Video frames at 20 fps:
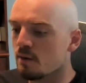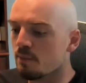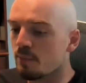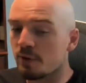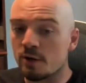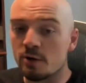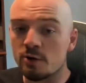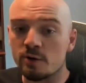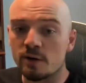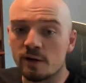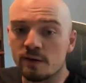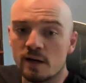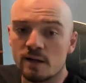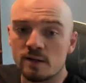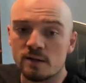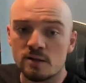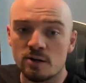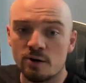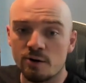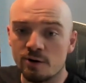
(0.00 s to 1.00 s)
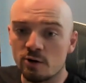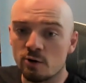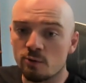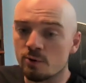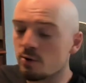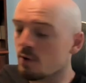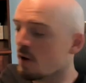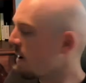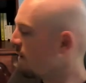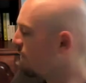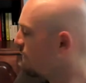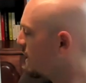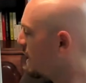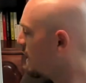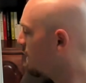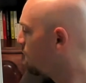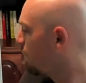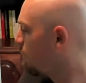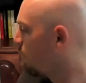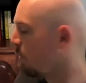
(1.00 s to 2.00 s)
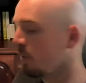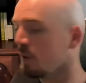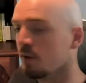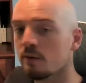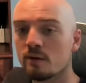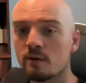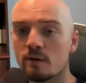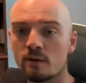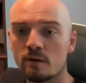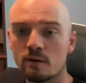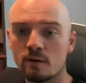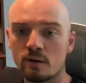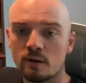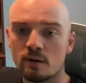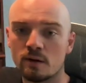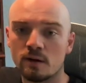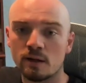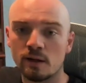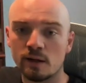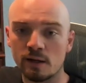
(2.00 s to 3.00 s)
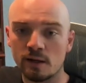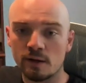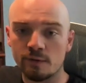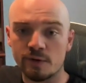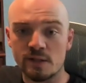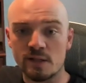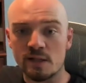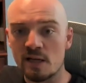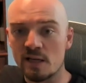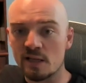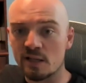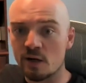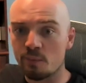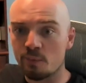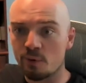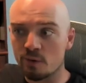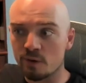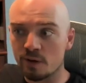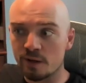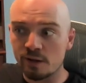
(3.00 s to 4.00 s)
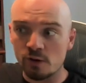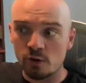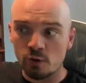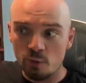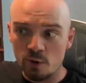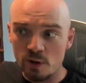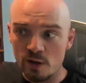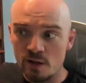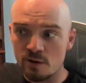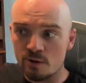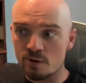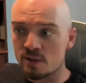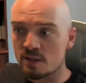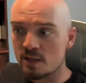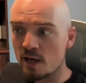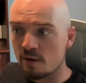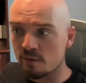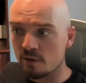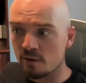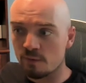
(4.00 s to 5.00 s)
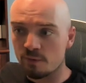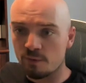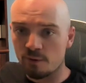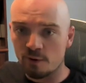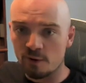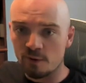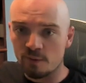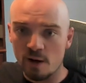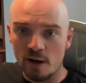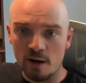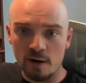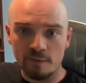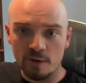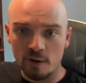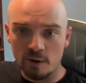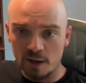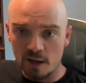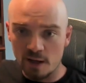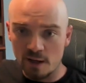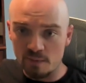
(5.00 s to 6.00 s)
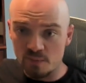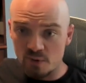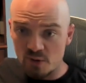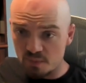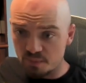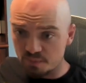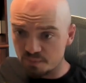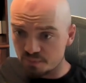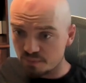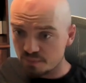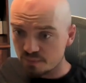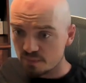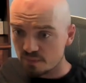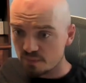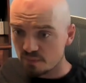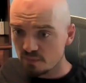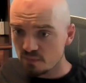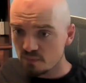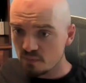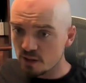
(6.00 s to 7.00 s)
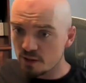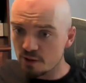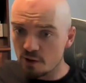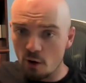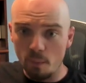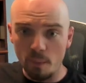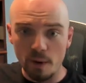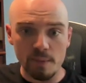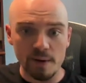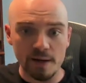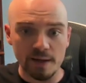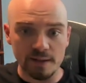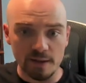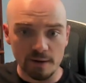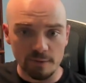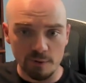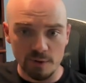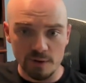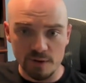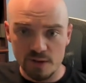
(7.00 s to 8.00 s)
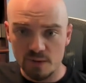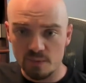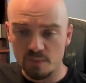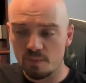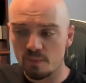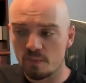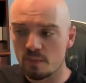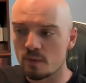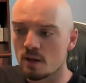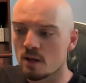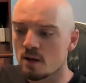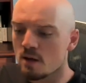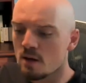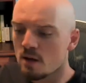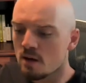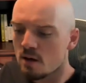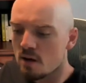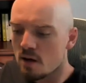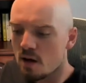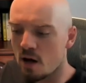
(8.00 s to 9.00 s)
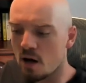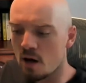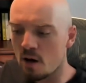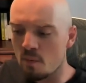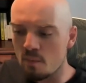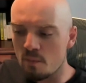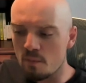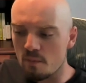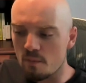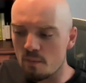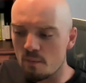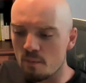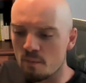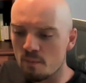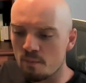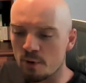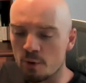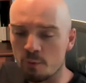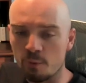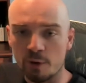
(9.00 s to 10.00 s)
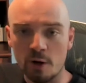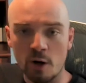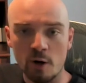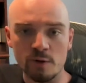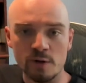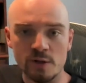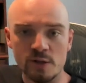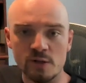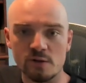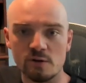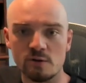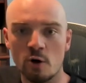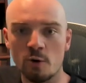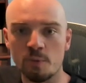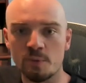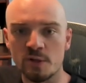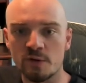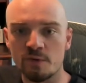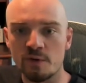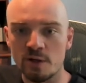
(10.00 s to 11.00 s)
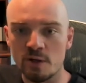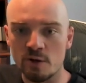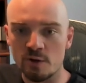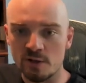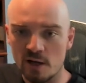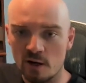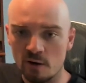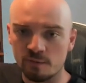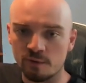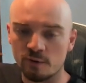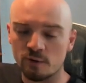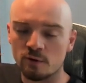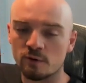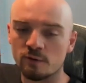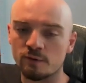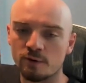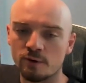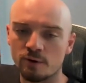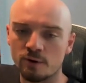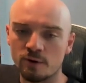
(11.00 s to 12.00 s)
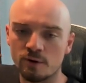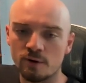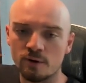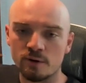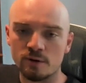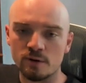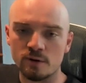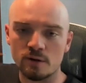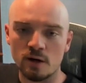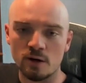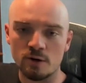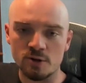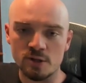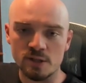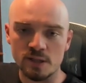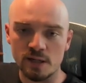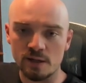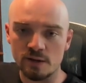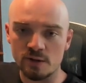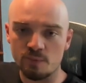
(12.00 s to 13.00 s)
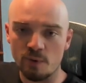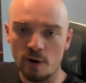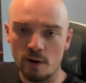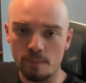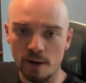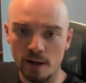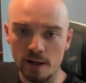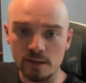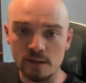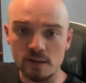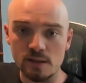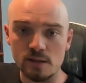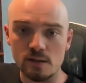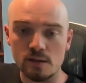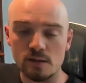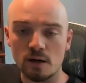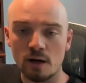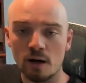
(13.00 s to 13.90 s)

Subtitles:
But then you get that scenario where you have the half point, and if it's a key number like 3 or 7 for NFL games, it might make a difference. But regardless, I hope this video is helpful for understanding spread bets.